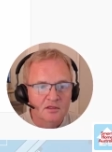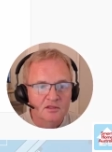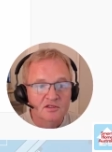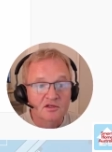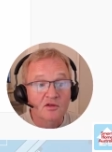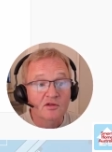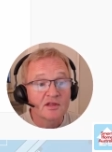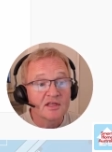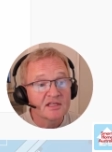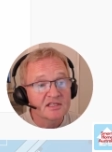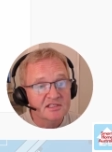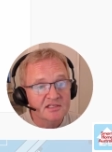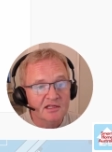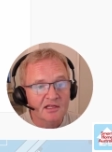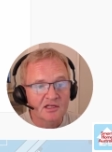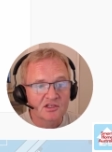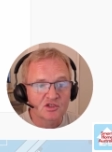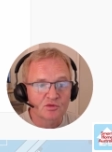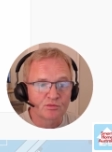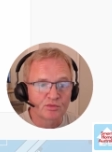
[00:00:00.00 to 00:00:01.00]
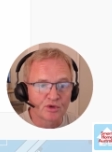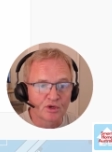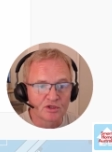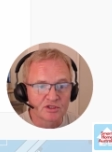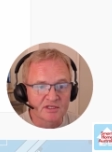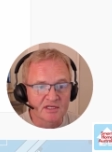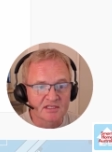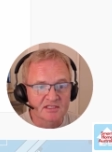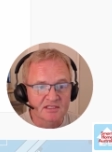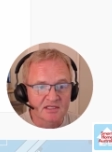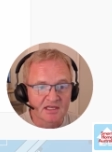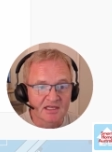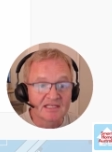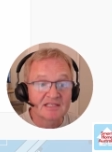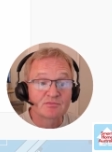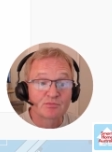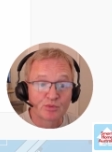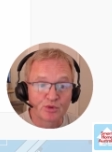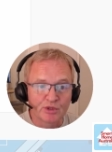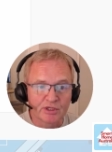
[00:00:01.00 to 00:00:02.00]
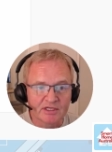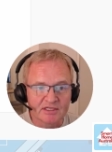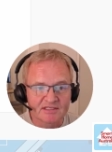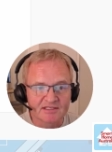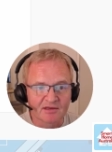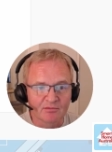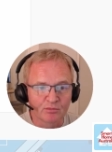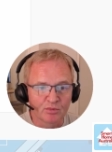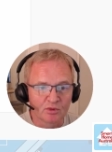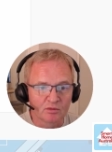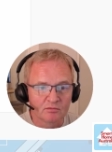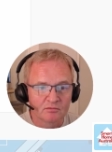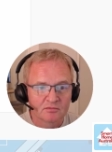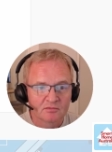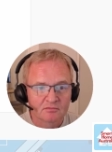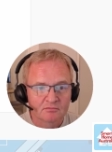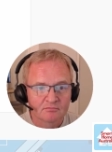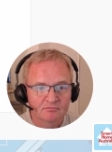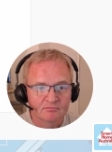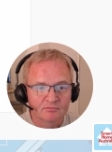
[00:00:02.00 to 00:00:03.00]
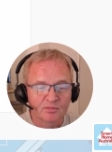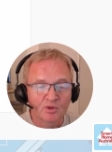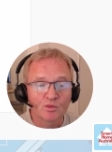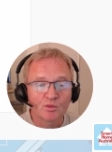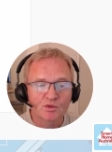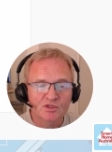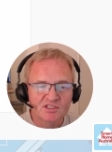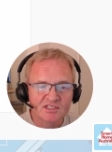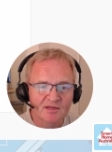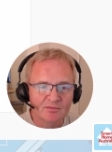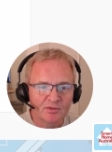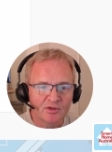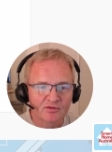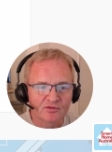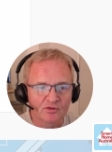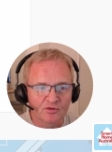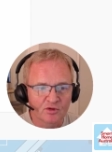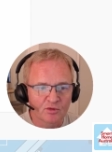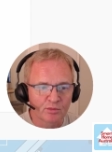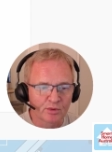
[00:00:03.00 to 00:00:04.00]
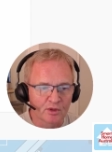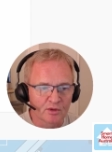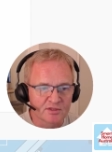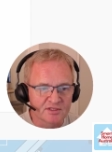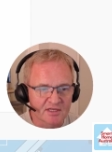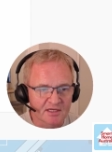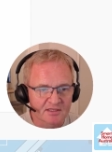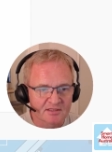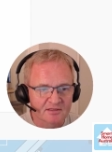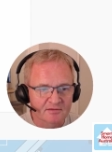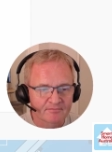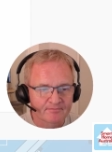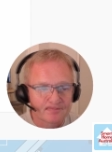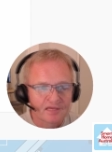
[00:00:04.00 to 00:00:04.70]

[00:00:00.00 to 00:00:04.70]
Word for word: So the installation process is pretty simple, but we'll step you through the process.